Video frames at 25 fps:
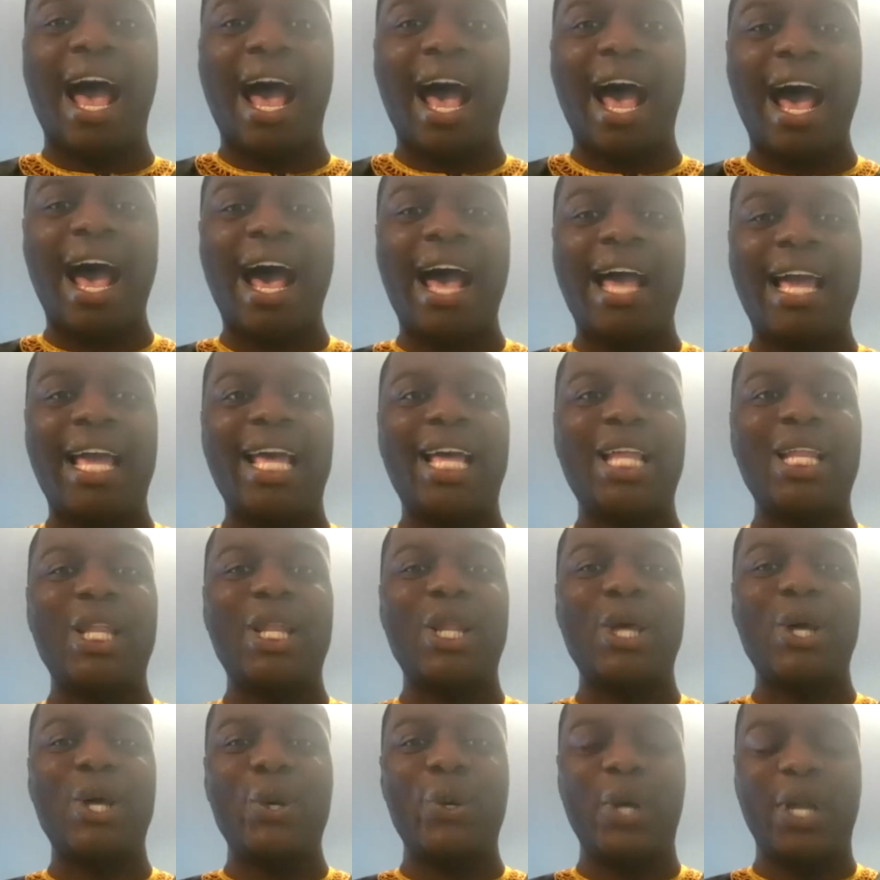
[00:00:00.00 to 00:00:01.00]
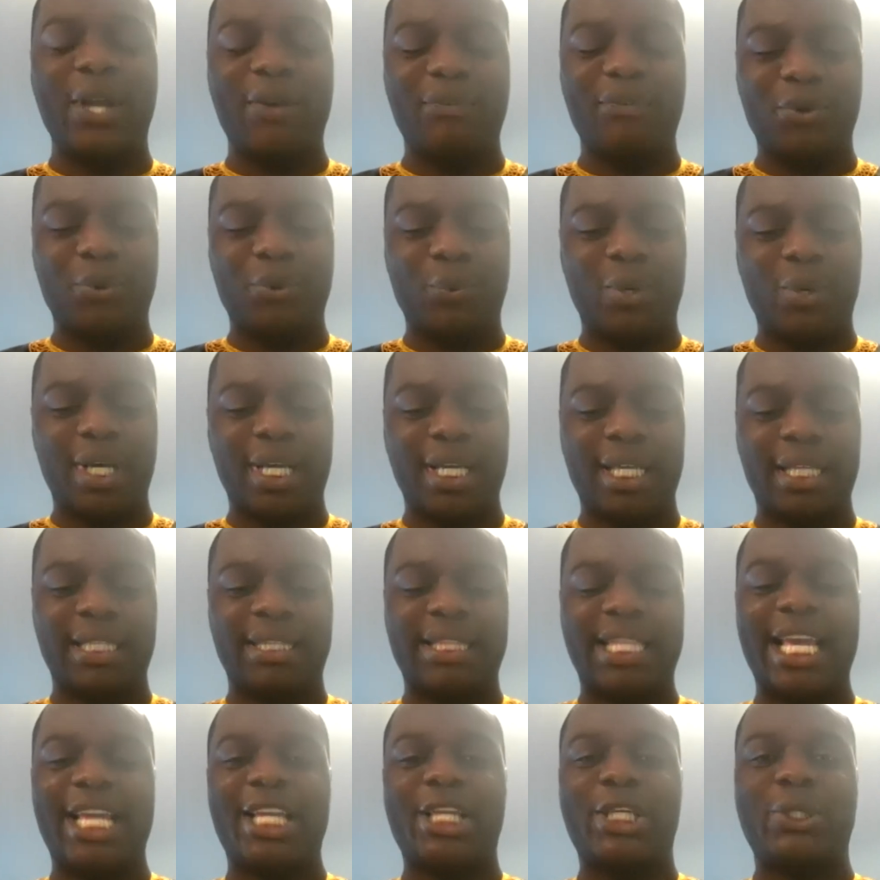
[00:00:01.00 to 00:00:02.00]
Hi, hello
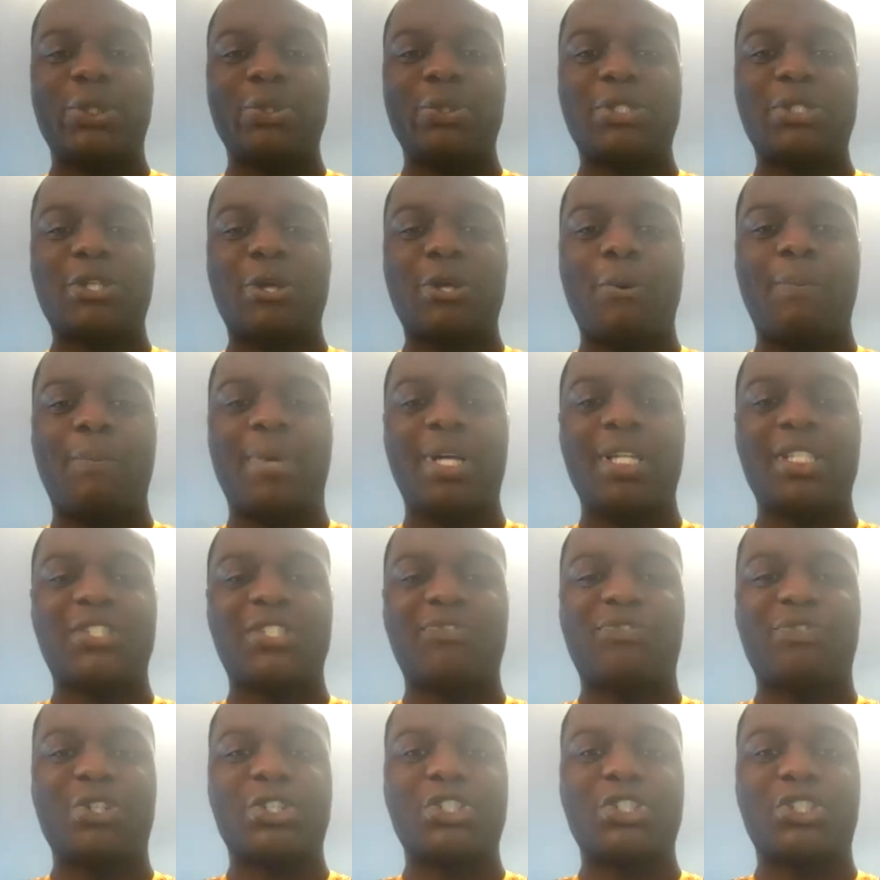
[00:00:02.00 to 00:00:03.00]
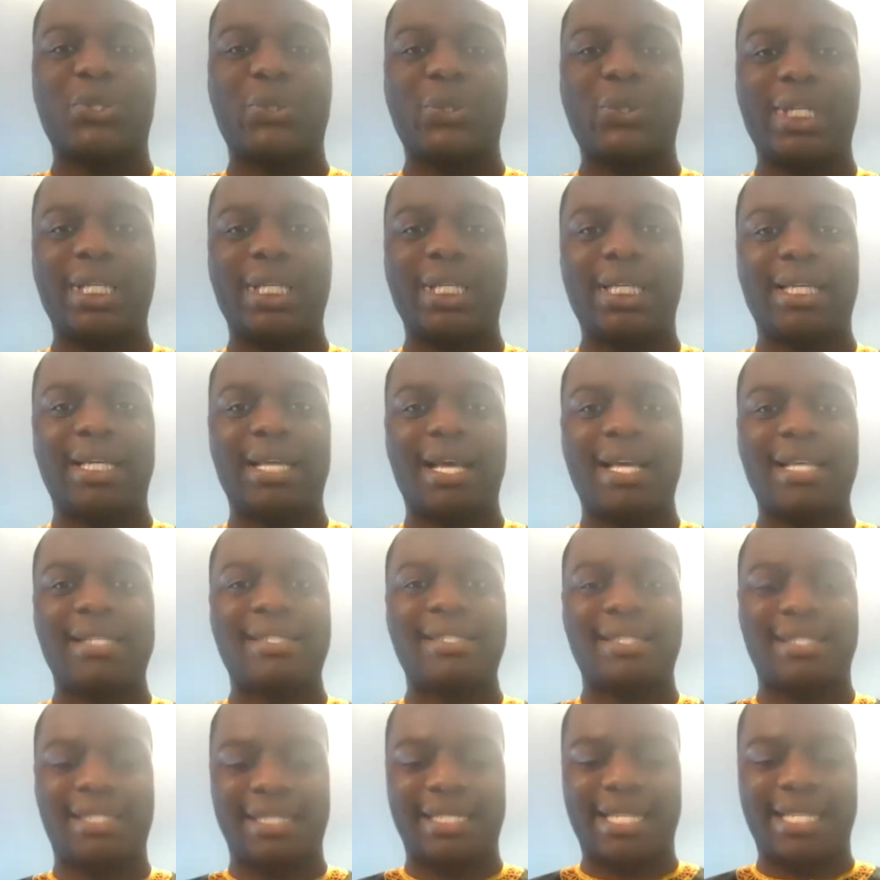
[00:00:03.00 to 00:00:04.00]
everyone. Thank you so much for joining
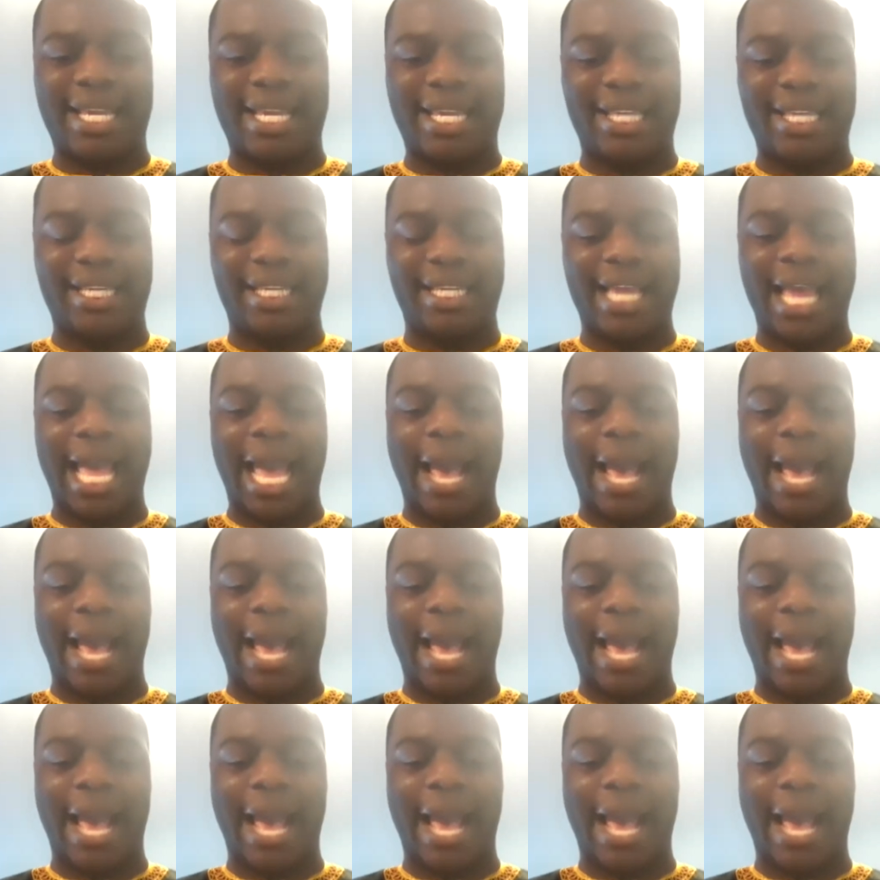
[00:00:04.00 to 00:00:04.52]
us today.